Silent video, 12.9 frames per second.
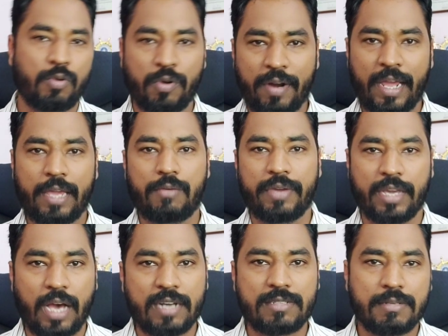hooray, we
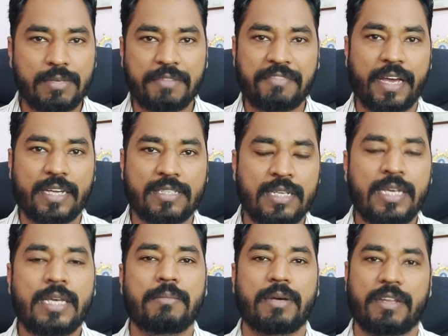got some defects,
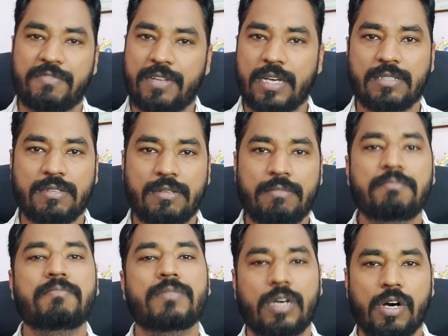but if doesn't,
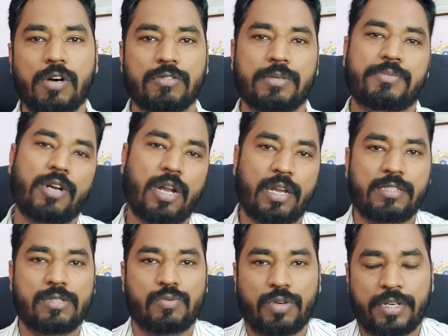oh, the product
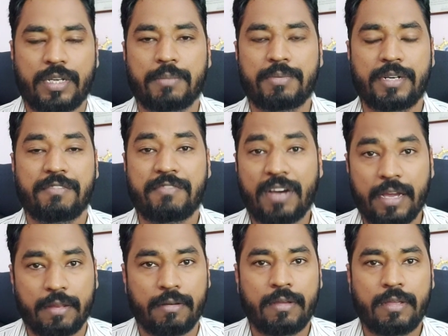is working pretty
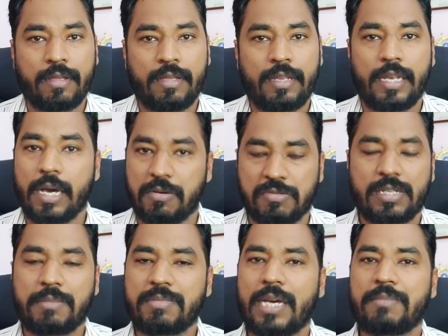fine. Now,
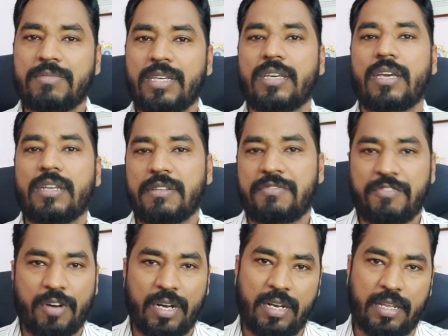sometimes thinking
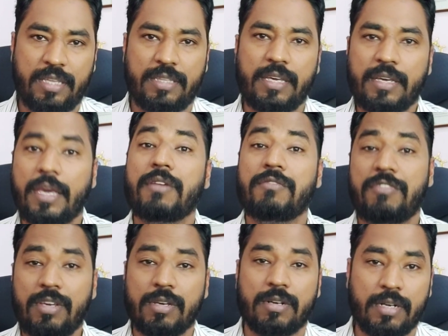differently, thinking
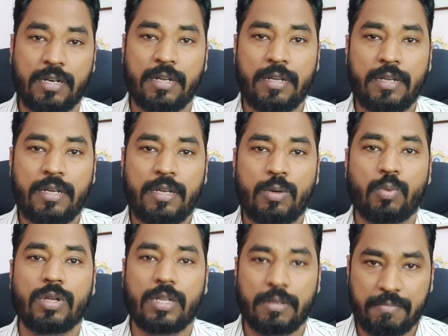weird
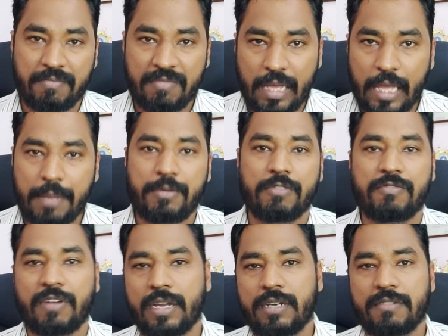will help you
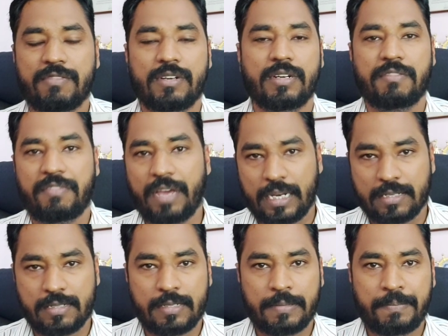find different
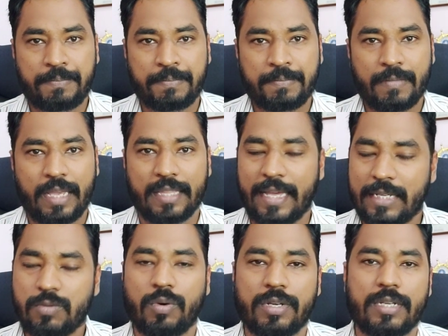defects. And
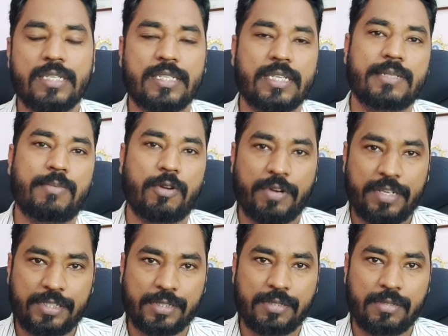that's what is
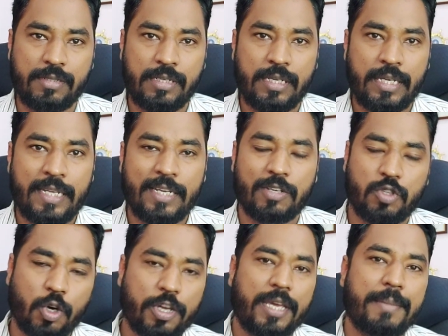exploration. Now,
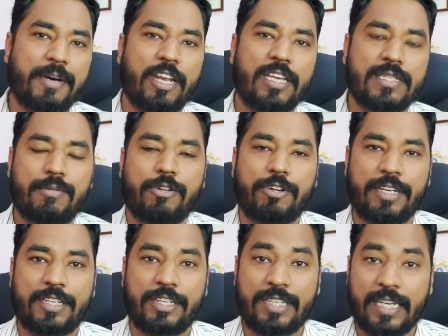talking about
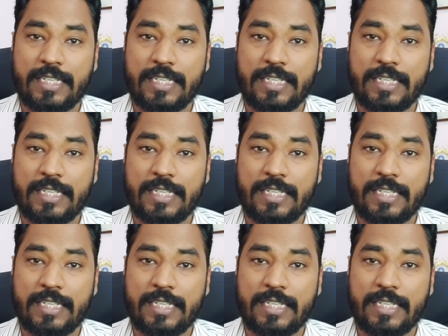exploratory